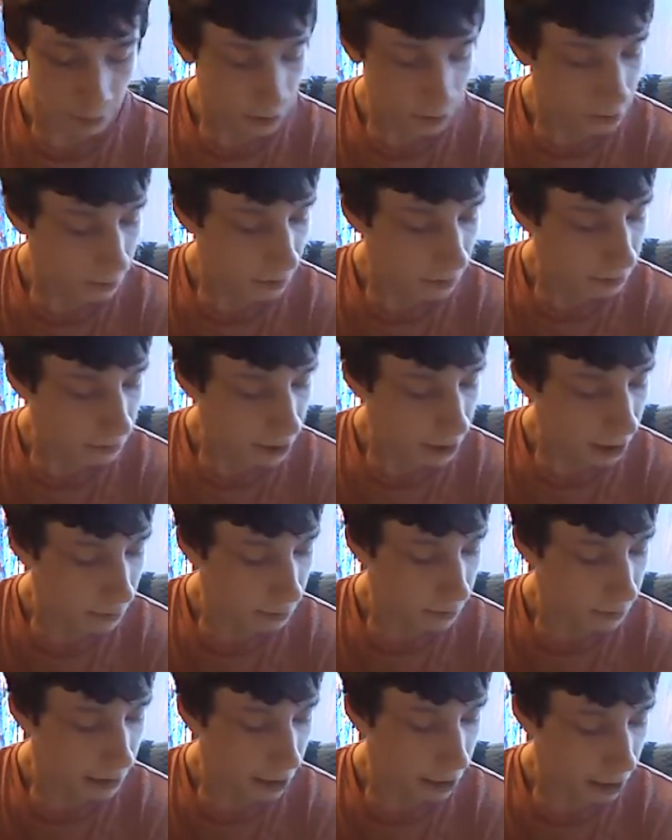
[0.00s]
to my rap
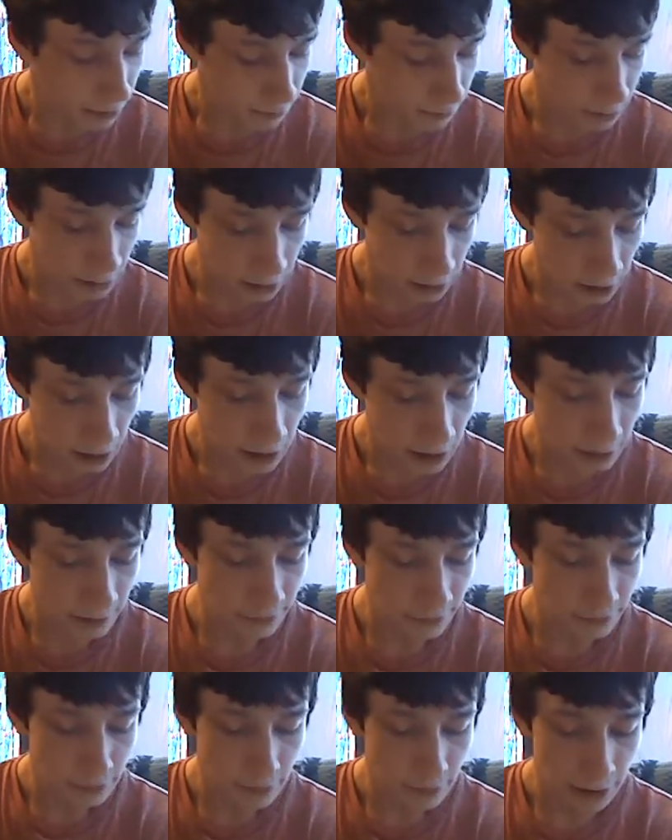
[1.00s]
cap.
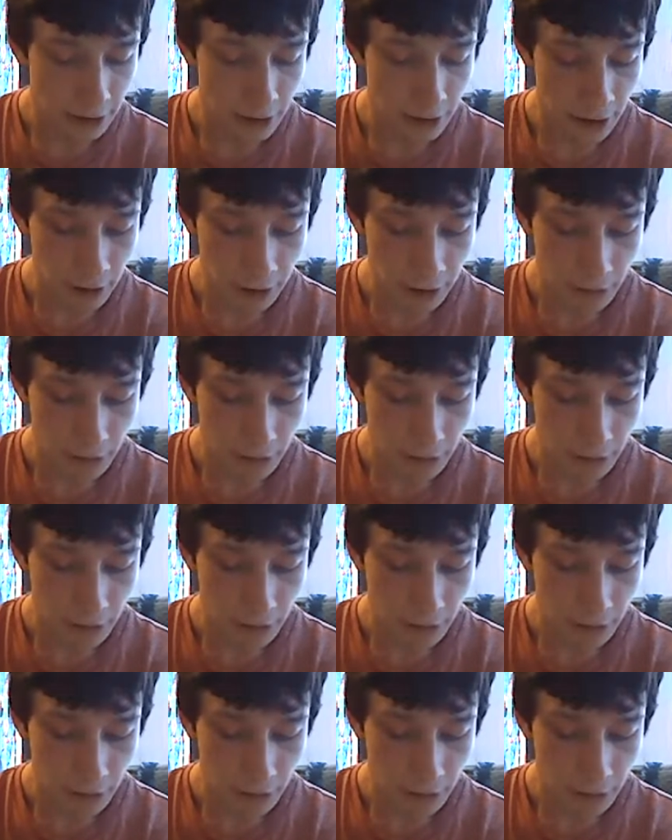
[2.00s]
And thank you